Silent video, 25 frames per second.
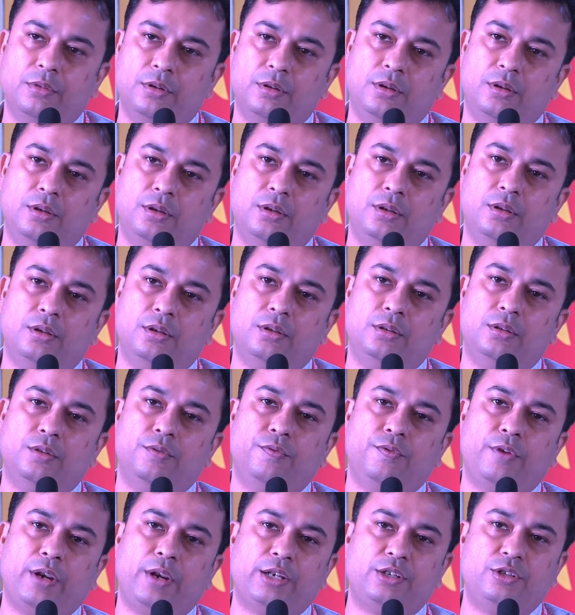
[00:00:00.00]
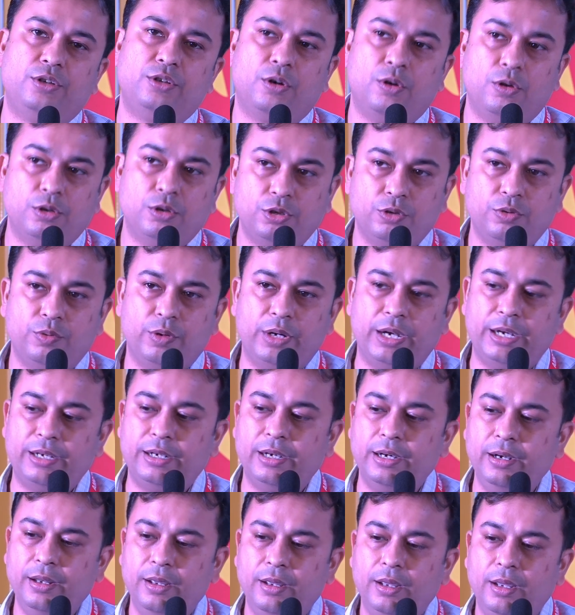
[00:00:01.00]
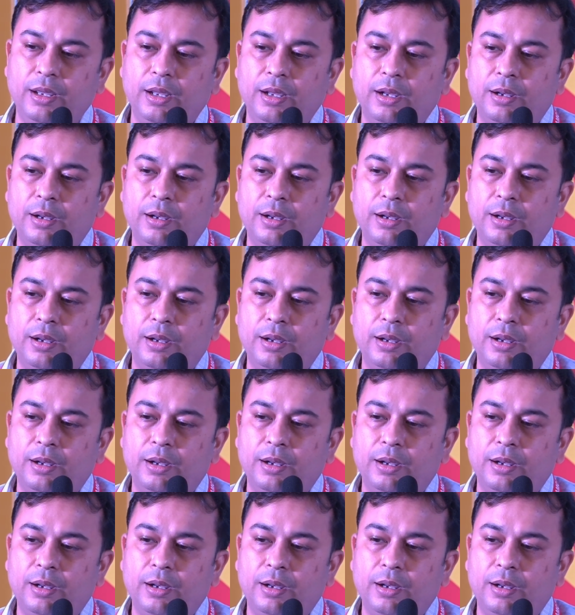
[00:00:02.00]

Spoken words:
The fracture also united.